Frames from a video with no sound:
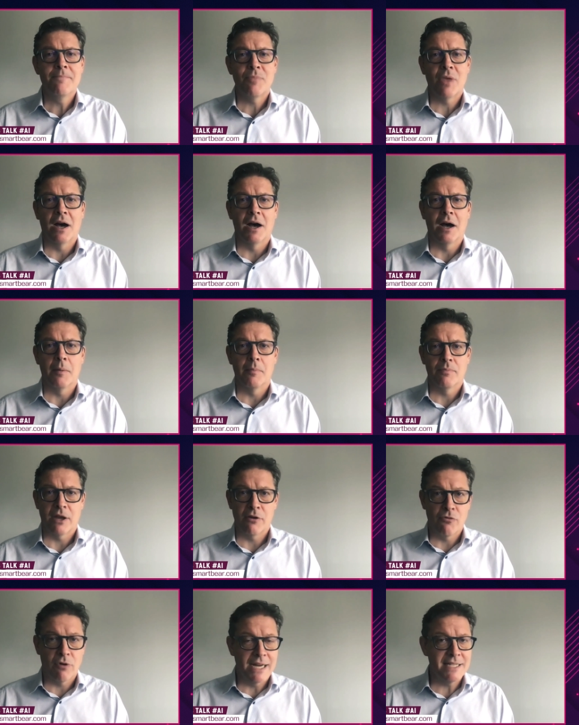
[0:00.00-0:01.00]
um,
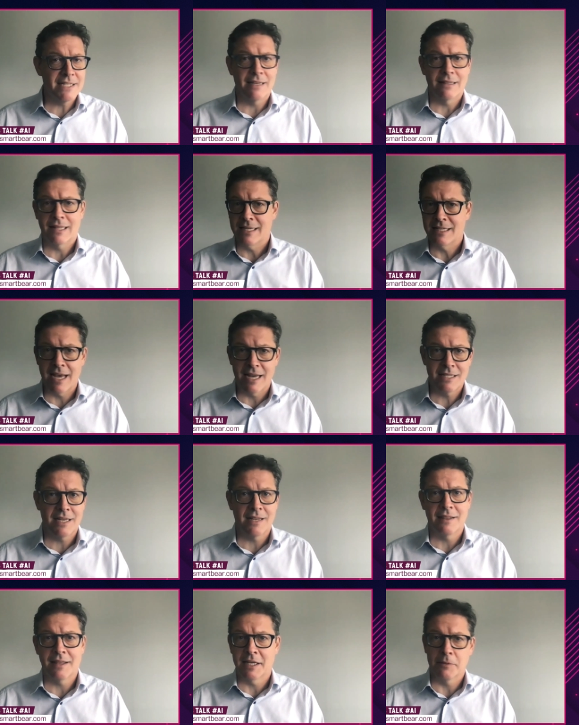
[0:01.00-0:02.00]
they write it, they test
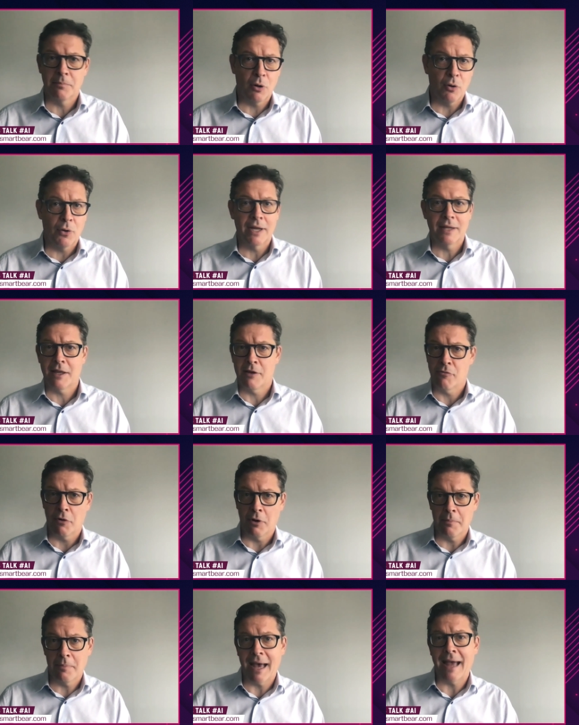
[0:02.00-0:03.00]
it, they deploy it, they roll
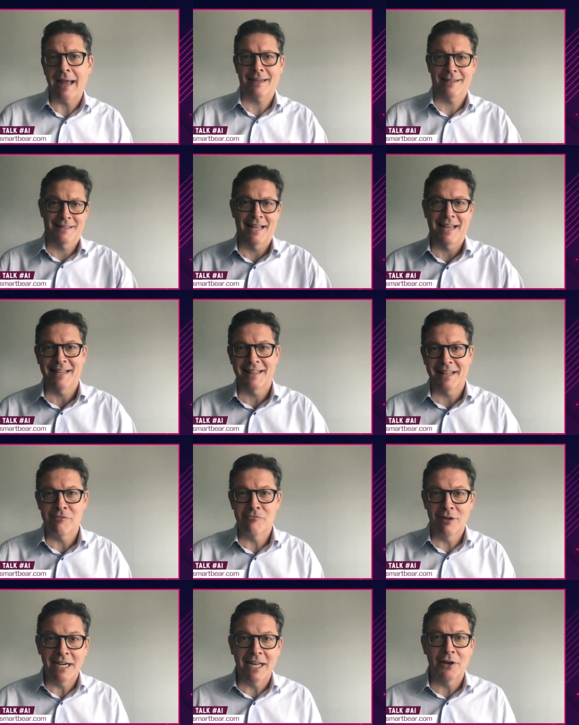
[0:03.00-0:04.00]
it back, they, they
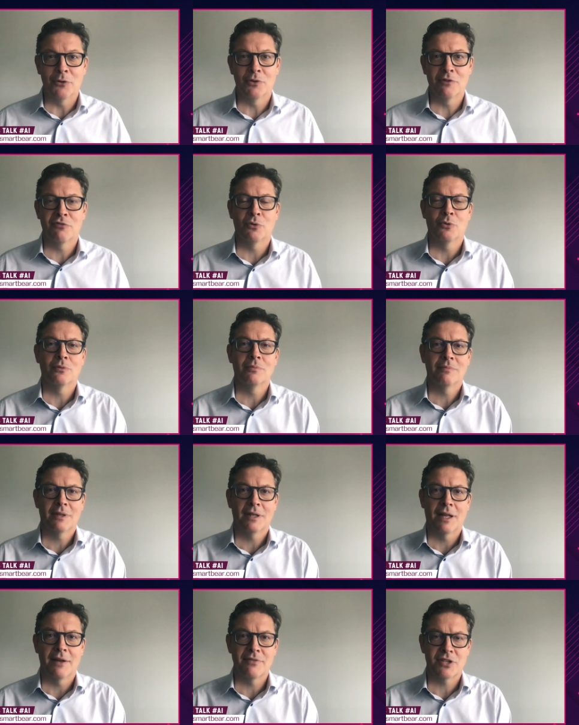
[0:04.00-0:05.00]
really own the full
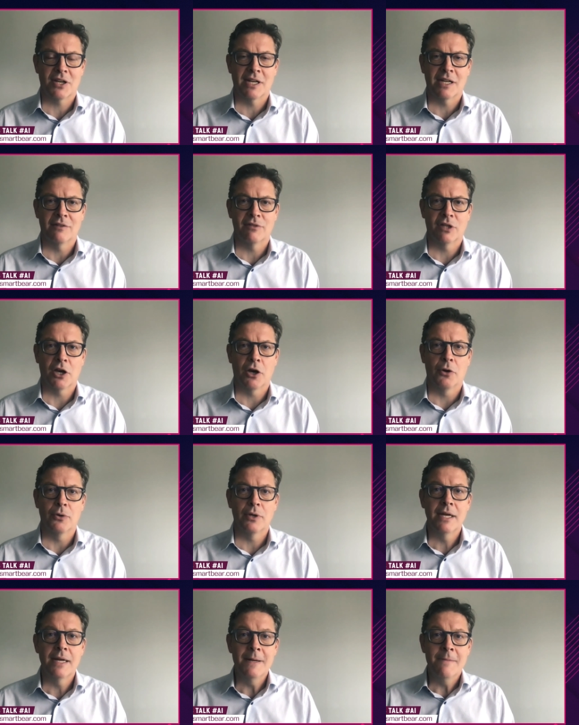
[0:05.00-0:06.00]
life cycle of the code.
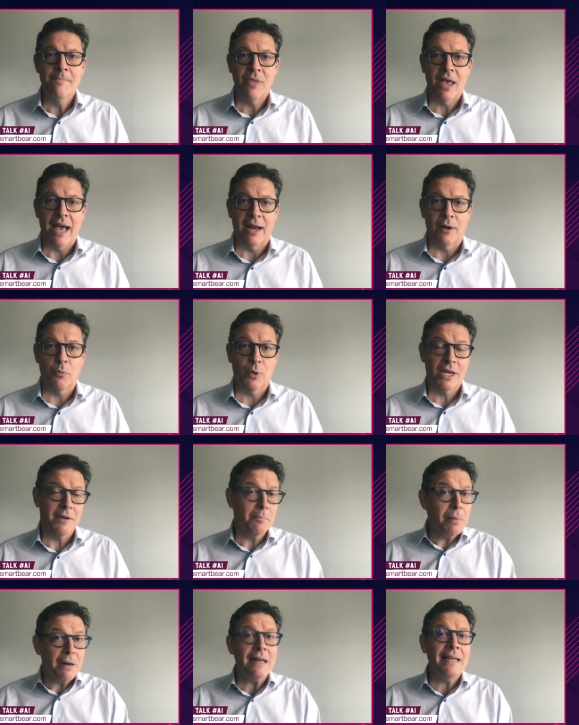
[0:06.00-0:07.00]
And we
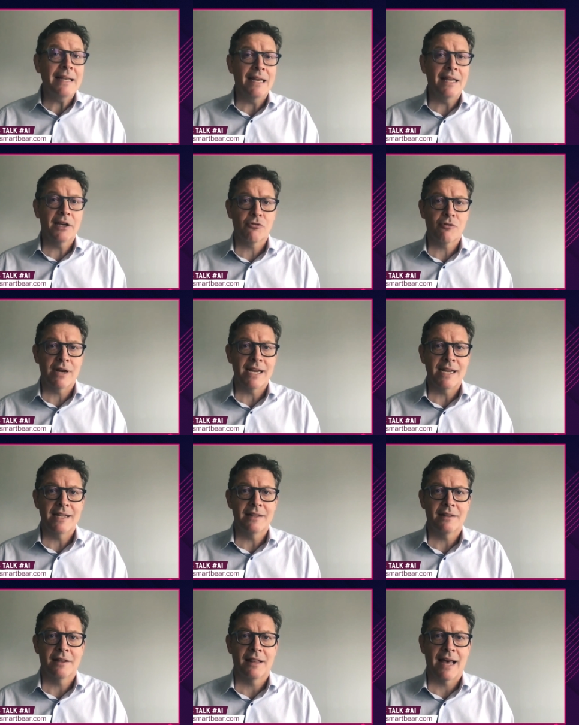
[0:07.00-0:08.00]
completely
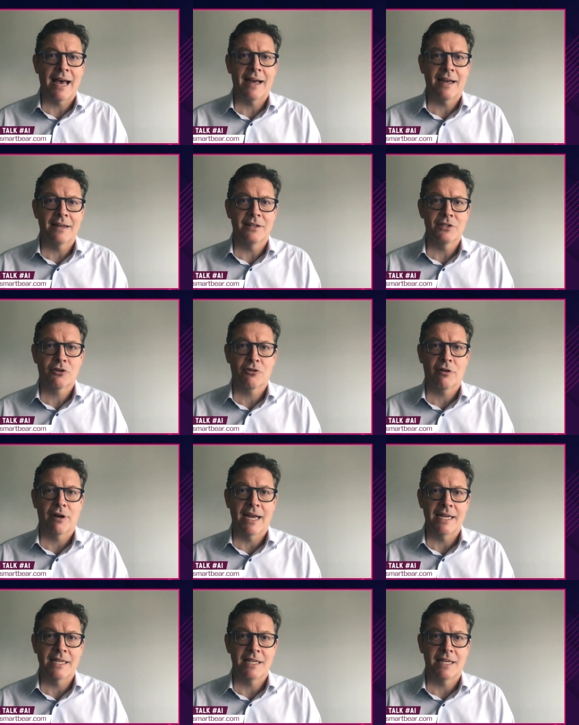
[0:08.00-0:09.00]
agree that that has
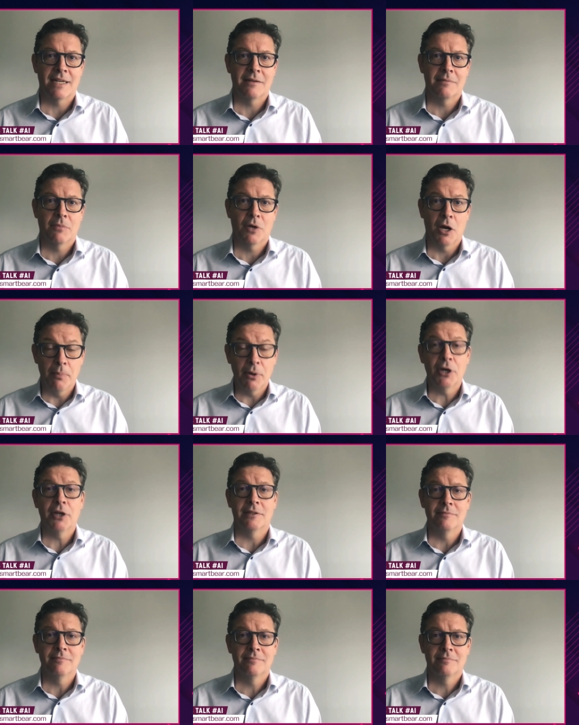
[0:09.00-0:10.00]
created a
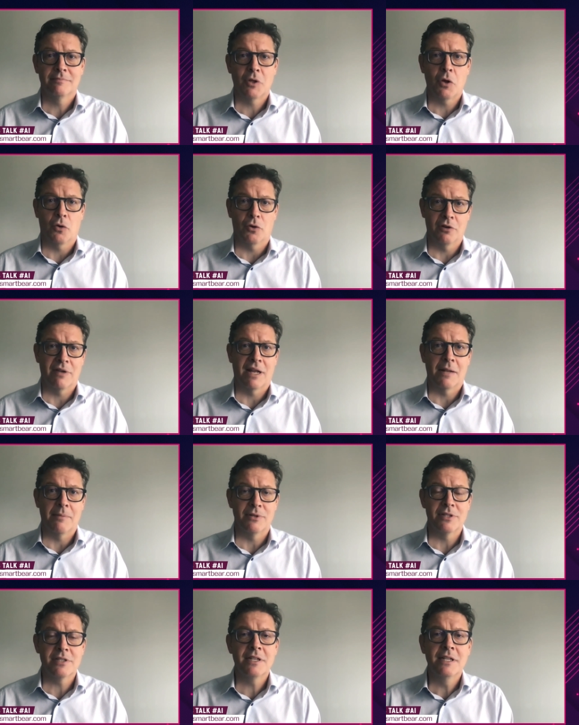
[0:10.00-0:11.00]
burden on
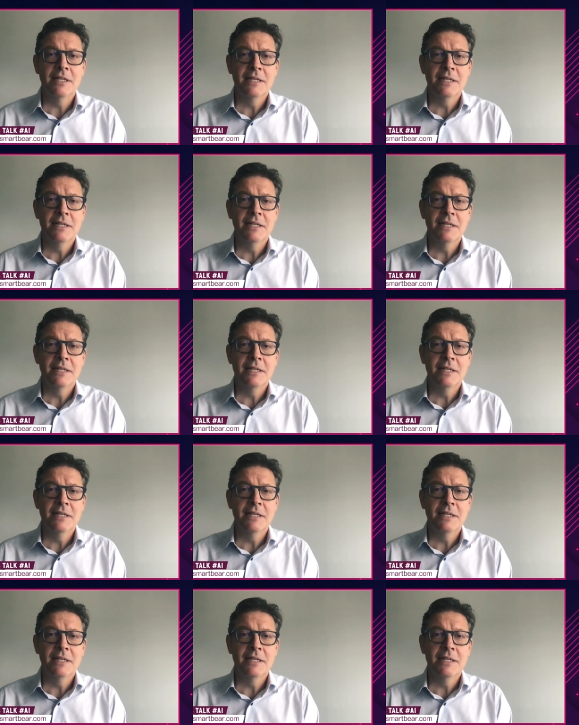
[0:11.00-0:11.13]
developers.